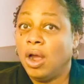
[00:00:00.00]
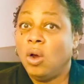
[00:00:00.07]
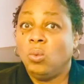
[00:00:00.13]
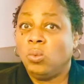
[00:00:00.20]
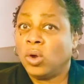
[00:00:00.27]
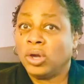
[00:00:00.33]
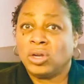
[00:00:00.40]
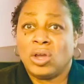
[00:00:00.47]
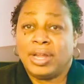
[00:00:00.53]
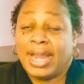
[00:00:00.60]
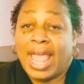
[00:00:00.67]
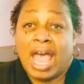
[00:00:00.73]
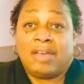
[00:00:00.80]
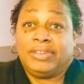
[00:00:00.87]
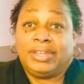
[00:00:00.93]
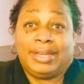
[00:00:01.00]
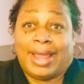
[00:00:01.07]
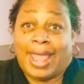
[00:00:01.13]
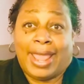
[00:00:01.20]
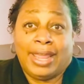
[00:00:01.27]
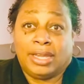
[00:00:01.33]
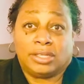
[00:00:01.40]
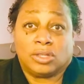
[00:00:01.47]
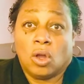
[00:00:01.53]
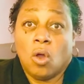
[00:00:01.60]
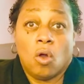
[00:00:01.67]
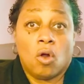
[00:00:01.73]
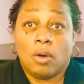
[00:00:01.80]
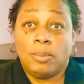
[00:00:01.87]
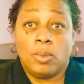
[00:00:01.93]
Work on having 8
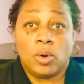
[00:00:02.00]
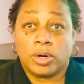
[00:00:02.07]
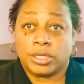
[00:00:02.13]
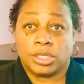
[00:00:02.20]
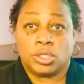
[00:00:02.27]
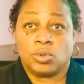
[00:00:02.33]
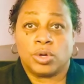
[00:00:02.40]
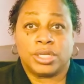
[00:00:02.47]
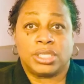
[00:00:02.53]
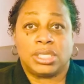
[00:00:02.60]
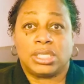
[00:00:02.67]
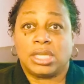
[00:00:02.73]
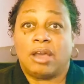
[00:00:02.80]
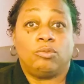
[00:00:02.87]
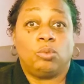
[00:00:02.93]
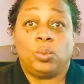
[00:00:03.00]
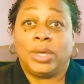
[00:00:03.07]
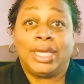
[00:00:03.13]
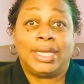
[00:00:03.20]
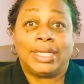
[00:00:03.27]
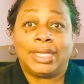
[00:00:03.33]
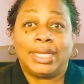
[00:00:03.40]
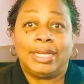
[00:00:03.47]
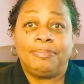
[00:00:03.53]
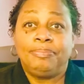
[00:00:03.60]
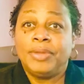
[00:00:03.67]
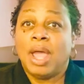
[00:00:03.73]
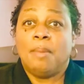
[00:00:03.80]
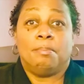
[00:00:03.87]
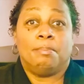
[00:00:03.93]
or more sources of weekly,
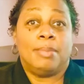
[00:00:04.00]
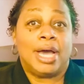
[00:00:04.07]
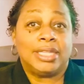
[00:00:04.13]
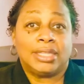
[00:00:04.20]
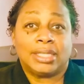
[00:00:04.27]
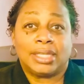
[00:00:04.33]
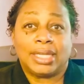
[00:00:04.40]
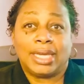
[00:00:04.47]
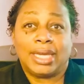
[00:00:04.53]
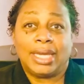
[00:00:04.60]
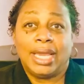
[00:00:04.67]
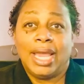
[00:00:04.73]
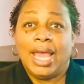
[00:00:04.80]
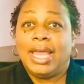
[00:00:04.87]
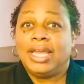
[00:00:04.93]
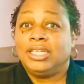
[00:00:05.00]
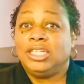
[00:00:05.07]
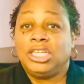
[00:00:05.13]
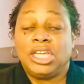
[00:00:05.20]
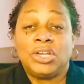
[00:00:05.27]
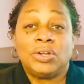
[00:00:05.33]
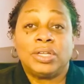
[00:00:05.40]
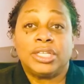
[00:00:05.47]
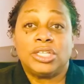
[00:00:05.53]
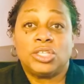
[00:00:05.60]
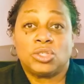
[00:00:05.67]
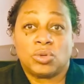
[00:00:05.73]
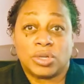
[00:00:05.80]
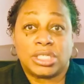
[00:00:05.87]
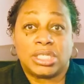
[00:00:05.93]
monthly, yearly
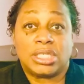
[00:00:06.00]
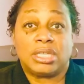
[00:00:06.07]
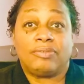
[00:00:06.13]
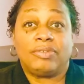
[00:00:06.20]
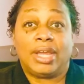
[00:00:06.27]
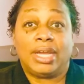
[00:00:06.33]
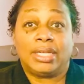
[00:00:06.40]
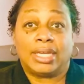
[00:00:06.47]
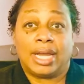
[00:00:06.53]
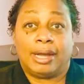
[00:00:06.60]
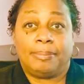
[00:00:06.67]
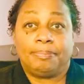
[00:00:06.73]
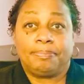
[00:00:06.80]
sources of income.